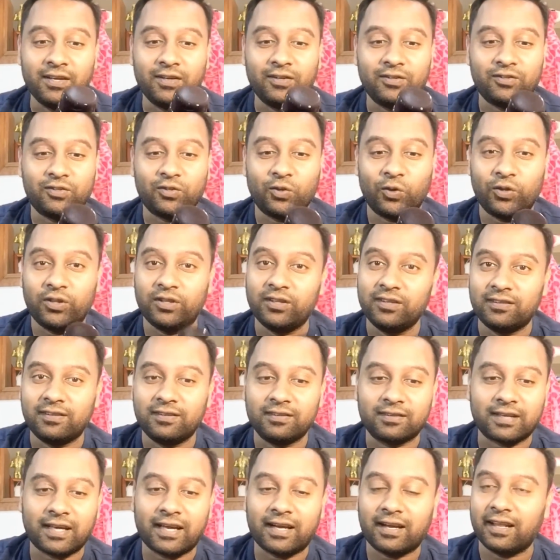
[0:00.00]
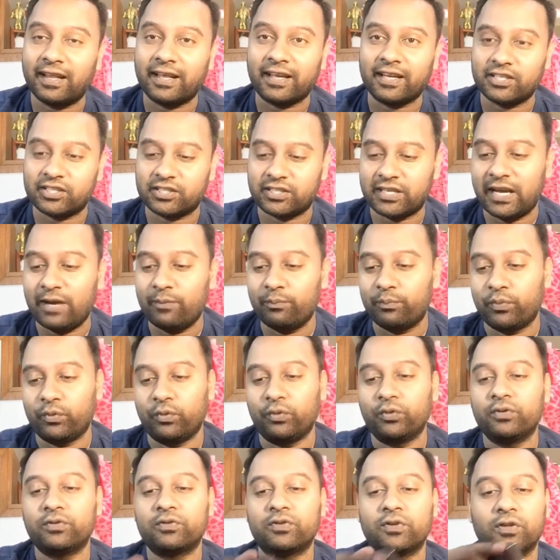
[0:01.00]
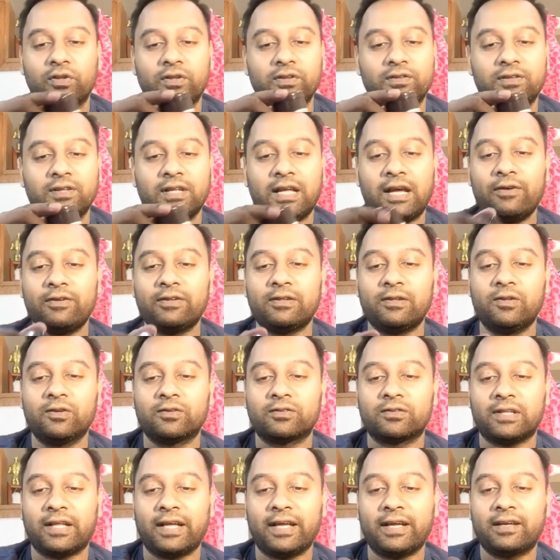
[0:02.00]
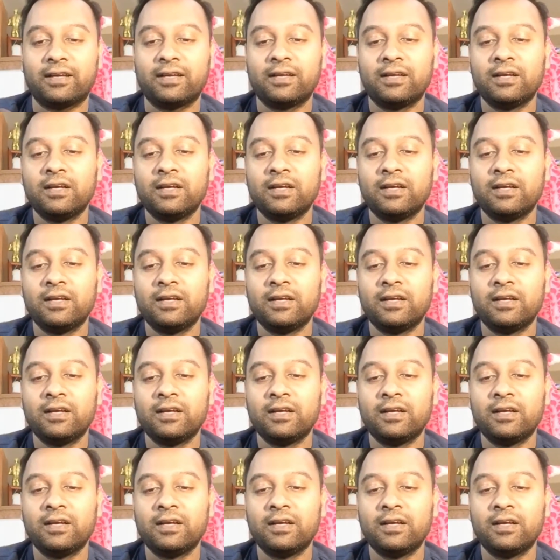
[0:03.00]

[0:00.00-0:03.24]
So this is kind of like a shampoo. So this is how it looks like.